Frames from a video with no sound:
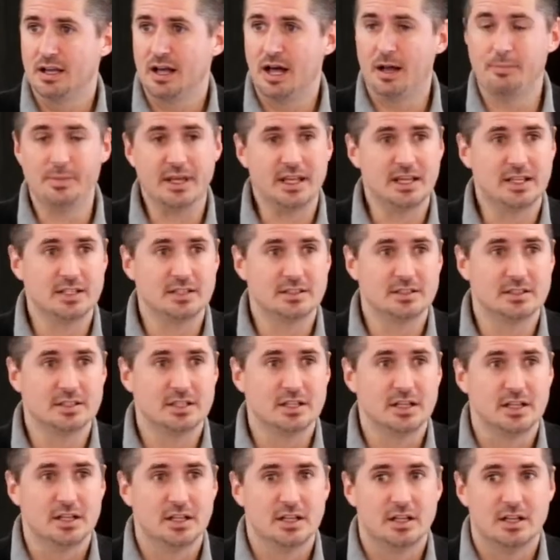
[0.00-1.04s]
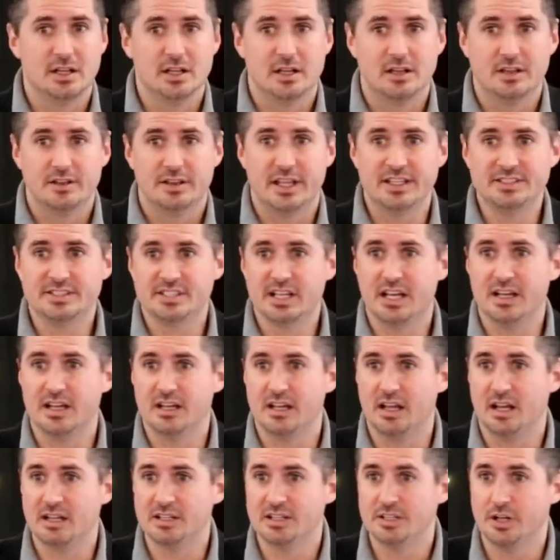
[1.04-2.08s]
I mean, they
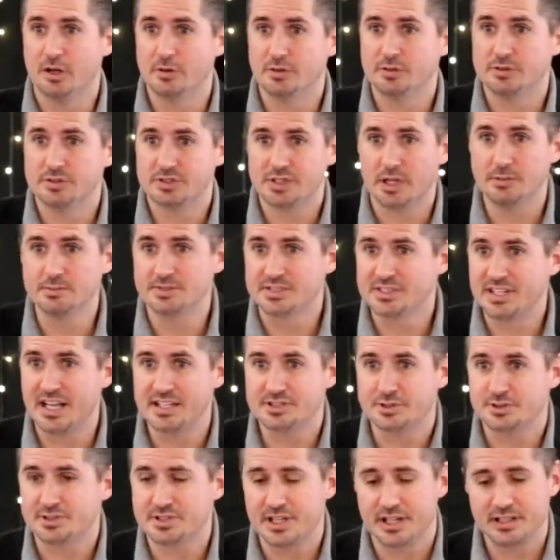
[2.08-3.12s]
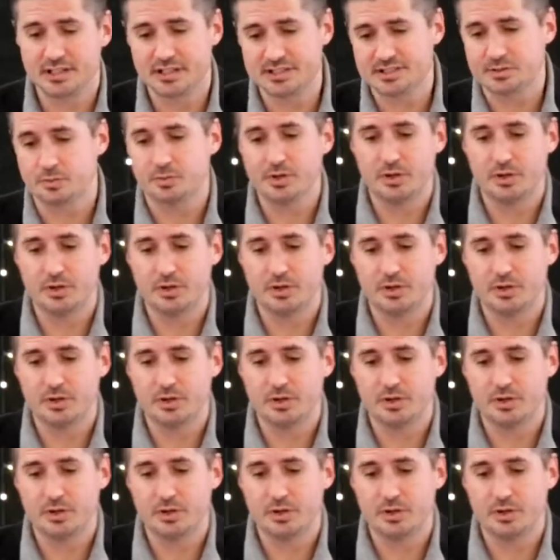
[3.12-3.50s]
said, you know, some states are saying, listen,